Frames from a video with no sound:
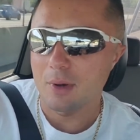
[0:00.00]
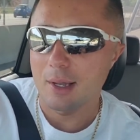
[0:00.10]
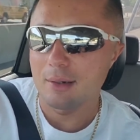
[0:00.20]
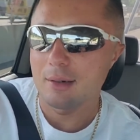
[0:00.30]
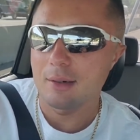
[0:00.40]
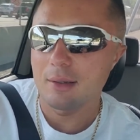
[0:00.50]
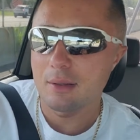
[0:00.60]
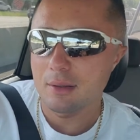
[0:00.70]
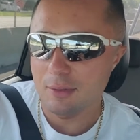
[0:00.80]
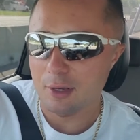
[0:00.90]

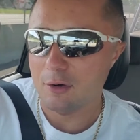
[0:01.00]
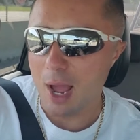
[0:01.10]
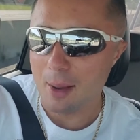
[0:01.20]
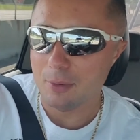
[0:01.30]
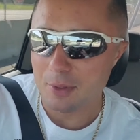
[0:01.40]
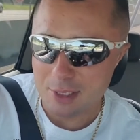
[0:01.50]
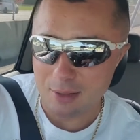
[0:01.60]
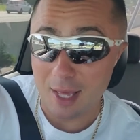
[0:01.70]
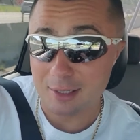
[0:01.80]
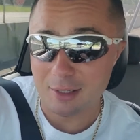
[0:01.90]
When the crabber was
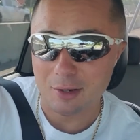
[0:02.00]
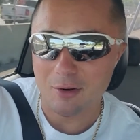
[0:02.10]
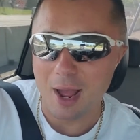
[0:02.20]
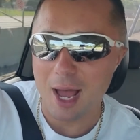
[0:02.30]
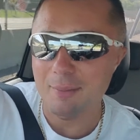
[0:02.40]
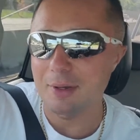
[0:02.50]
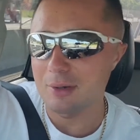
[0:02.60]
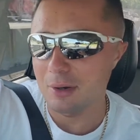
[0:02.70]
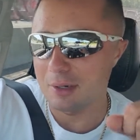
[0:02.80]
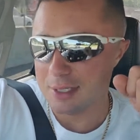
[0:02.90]
collecting the crab, he
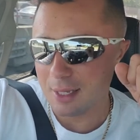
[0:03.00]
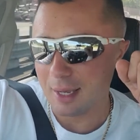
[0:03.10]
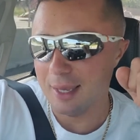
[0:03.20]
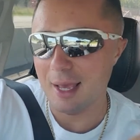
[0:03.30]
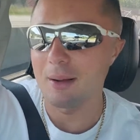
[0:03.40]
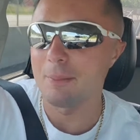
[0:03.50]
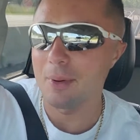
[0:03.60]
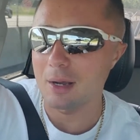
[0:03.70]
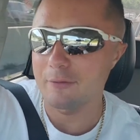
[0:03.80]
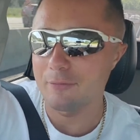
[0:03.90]
noticed, like, he had a
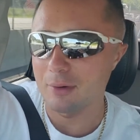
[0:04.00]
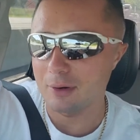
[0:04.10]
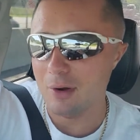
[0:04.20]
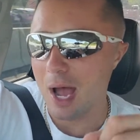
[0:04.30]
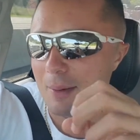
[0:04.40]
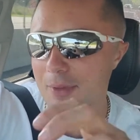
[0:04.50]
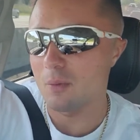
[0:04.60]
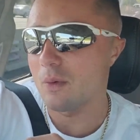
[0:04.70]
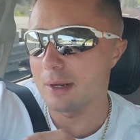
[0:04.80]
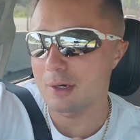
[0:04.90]
bucket full of crab,
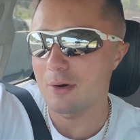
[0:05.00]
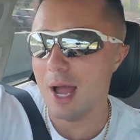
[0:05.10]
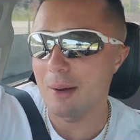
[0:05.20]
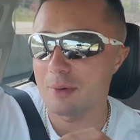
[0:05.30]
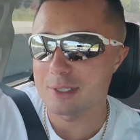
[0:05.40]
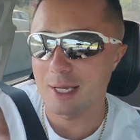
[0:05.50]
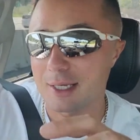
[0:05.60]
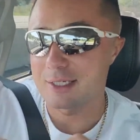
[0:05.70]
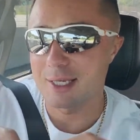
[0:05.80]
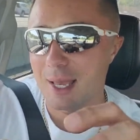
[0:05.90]
then one crab was like
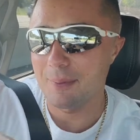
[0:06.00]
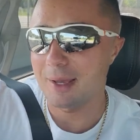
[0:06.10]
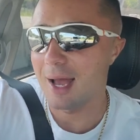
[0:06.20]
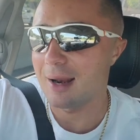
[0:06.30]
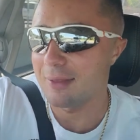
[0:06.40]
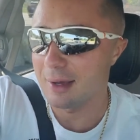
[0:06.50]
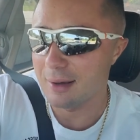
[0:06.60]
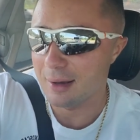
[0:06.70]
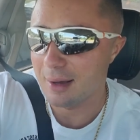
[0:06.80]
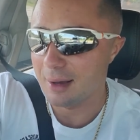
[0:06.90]
escaping out of
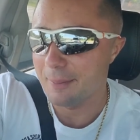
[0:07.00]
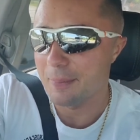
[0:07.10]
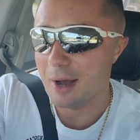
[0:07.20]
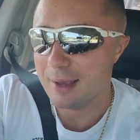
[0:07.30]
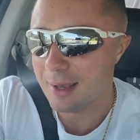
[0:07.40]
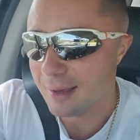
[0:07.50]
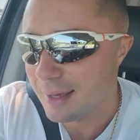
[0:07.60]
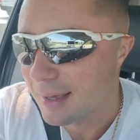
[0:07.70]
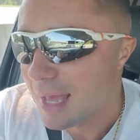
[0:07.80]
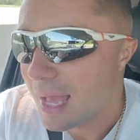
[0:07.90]
the bucket,
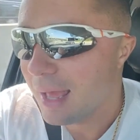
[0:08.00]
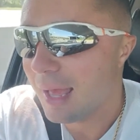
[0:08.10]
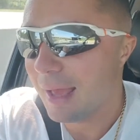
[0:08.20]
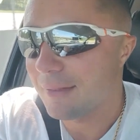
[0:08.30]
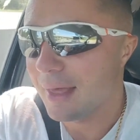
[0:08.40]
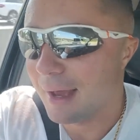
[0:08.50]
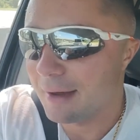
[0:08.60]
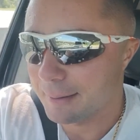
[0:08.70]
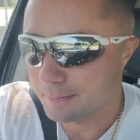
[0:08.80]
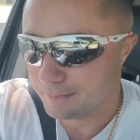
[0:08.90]
and
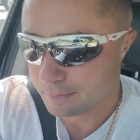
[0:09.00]
then